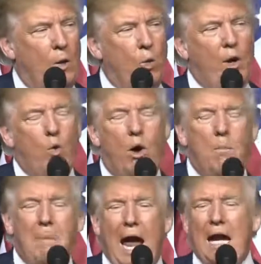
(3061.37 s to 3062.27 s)
We will
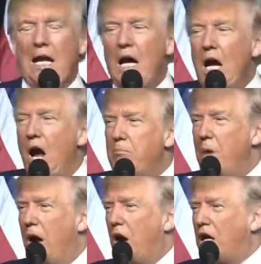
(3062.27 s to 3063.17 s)
make
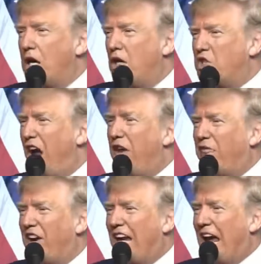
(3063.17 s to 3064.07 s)
America
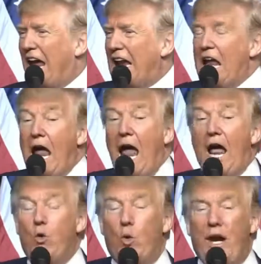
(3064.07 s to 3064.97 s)
safe again,
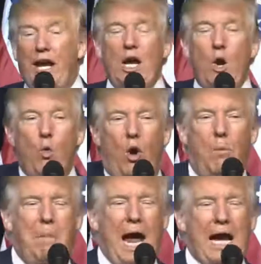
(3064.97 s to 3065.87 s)
and we will
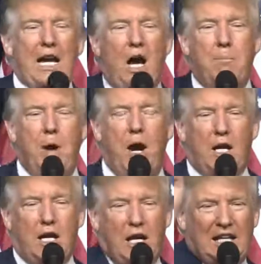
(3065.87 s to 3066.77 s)
make
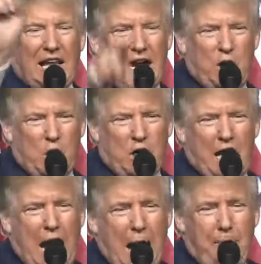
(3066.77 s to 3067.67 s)
America, like your
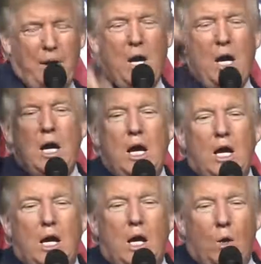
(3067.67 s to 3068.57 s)
cap,
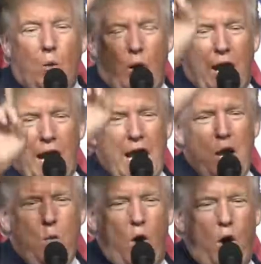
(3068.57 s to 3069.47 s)

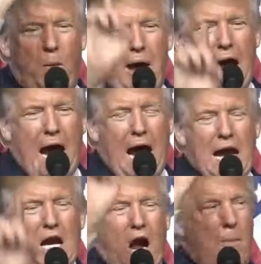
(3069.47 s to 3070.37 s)
we will
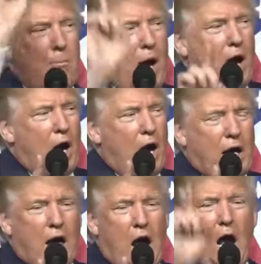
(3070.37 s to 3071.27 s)
make
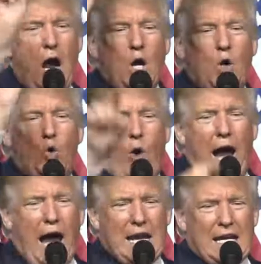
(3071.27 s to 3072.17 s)
America
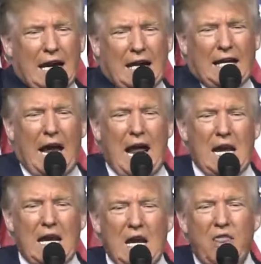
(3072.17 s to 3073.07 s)
great again.
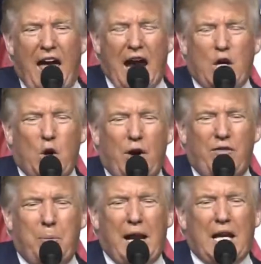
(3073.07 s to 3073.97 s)
Thank you,
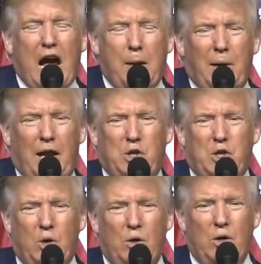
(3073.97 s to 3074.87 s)
everybody. God
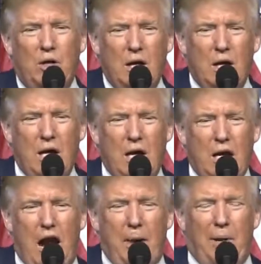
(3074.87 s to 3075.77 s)
bless you.
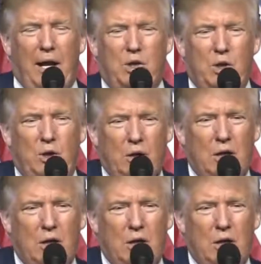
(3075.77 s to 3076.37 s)
God bless you.